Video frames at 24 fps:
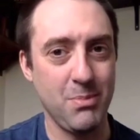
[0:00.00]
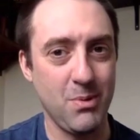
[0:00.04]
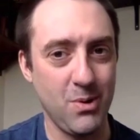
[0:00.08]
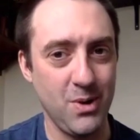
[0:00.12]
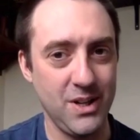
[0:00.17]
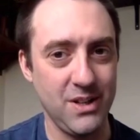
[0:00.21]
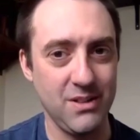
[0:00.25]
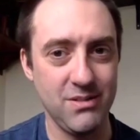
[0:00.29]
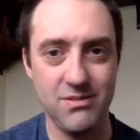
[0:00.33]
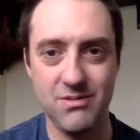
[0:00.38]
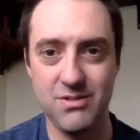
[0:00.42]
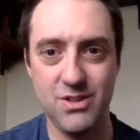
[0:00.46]
Is
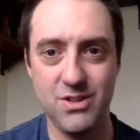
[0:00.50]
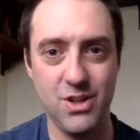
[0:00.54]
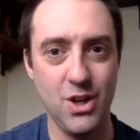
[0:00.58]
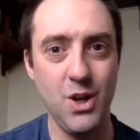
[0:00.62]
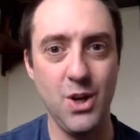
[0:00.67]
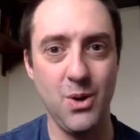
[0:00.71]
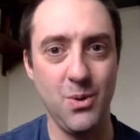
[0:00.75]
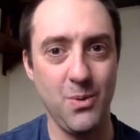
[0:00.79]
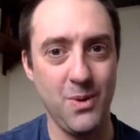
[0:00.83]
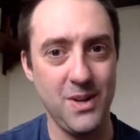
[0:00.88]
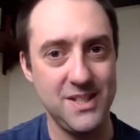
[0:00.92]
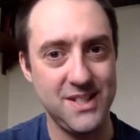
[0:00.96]
it
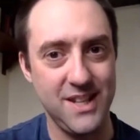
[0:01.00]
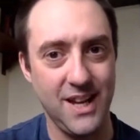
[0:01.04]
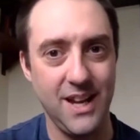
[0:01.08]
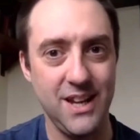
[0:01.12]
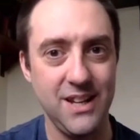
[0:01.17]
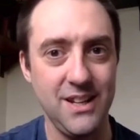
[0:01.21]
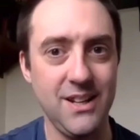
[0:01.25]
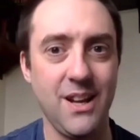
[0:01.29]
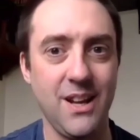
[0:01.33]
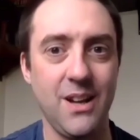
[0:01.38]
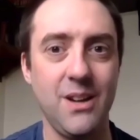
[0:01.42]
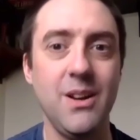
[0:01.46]
0.2?
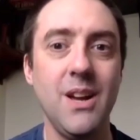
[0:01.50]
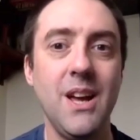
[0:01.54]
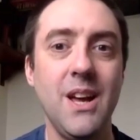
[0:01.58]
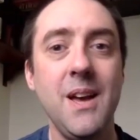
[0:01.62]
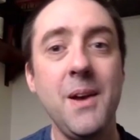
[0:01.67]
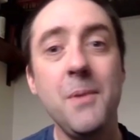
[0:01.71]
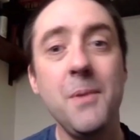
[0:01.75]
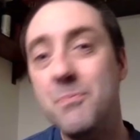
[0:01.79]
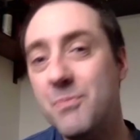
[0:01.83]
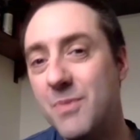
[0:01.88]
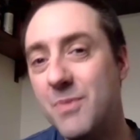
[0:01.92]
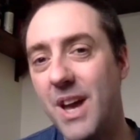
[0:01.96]
Is it,
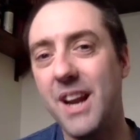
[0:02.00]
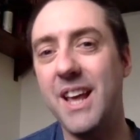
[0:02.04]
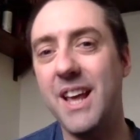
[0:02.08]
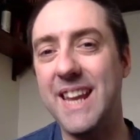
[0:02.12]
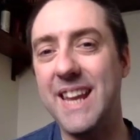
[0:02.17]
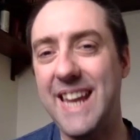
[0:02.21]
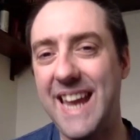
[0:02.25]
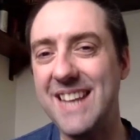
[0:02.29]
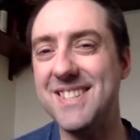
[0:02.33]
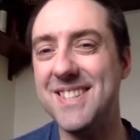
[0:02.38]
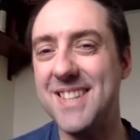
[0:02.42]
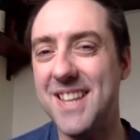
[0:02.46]

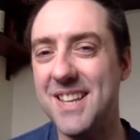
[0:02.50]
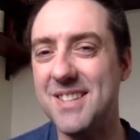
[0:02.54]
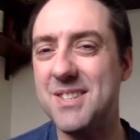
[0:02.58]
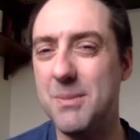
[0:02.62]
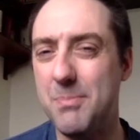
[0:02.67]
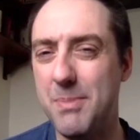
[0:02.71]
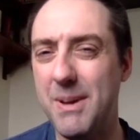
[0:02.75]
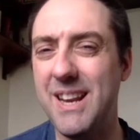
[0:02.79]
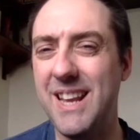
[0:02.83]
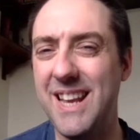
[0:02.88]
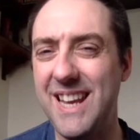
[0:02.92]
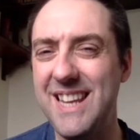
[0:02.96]
and I guess
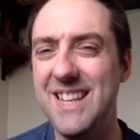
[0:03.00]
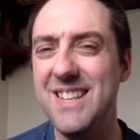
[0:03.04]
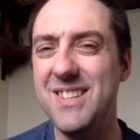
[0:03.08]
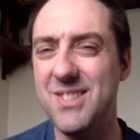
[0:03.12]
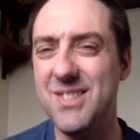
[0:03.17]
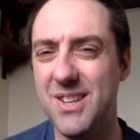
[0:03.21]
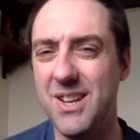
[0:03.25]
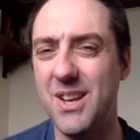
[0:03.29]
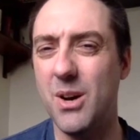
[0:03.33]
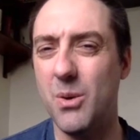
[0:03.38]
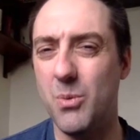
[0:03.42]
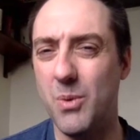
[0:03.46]
that's a bit
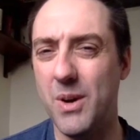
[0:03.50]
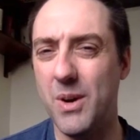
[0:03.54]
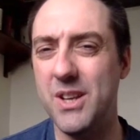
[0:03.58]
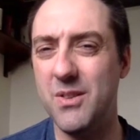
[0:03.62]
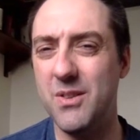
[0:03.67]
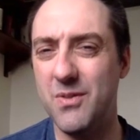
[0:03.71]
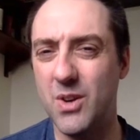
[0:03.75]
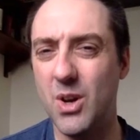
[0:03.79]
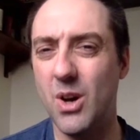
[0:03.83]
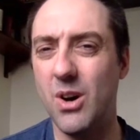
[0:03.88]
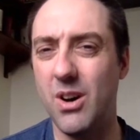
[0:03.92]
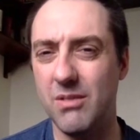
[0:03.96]
easier
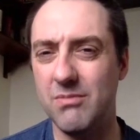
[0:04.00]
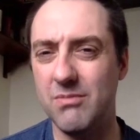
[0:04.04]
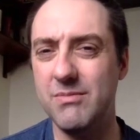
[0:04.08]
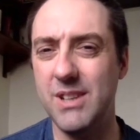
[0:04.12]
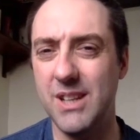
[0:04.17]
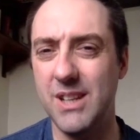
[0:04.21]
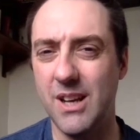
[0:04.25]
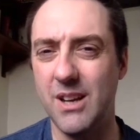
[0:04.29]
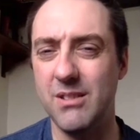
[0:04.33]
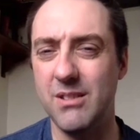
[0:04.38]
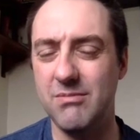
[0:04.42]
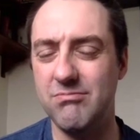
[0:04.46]
when you've
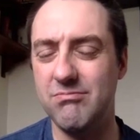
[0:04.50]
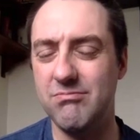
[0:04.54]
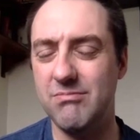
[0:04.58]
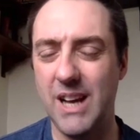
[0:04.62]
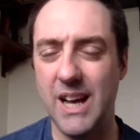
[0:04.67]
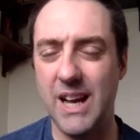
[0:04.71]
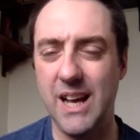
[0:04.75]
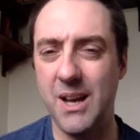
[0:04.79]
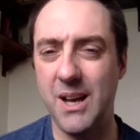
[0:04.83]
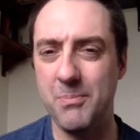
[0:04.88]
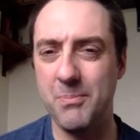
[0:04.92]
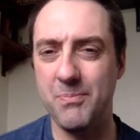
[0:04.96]
got,
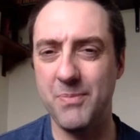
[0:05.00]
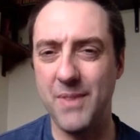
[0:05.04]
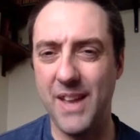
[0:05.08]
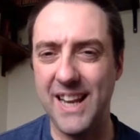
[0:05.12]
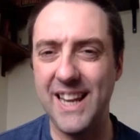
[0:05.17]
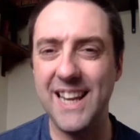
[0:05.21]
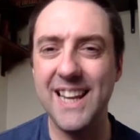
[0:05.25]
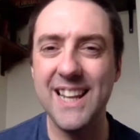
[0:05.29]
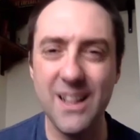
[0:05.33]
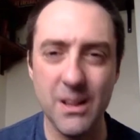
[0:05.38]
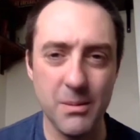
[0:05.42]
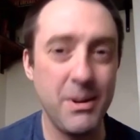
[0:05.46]

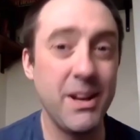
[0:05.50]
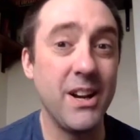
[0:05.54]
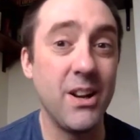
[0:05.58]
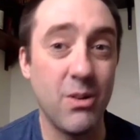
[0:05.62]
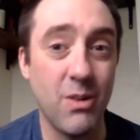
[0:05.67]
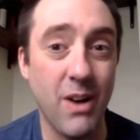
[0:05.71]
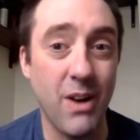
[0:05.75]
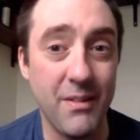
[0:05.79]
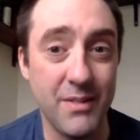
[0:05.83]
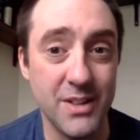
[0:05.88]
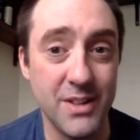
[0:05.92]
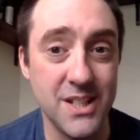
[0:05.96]
a
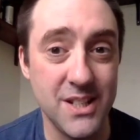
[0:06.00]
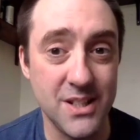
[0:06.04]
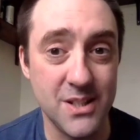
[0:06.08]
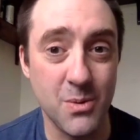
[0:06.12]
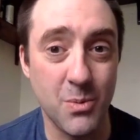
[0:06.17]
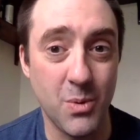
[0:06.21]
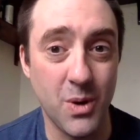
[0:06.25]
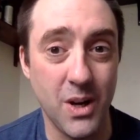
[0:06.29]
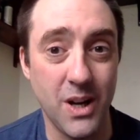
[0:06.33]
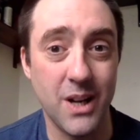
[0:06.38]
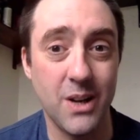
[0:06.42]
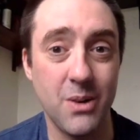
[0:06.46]
little bit of
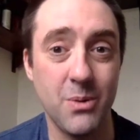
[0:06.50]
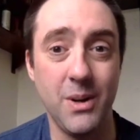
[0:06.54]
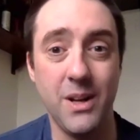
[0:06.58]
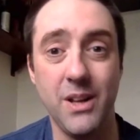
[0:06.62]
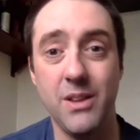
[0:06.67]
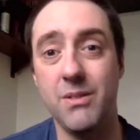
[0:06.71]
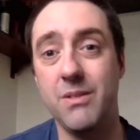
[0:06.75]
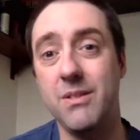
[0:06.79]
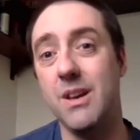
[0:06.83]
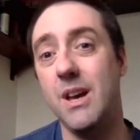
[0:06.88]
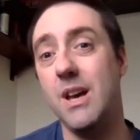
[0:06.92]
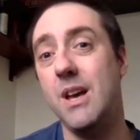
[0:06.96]
gravity to
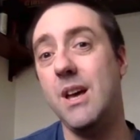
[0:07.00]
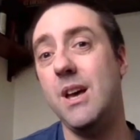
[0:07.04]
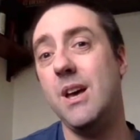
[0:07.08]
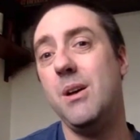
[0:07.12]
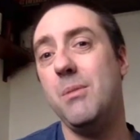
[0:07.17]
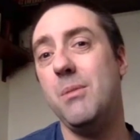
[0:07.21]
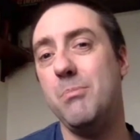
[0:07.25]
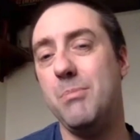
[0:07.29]
work with.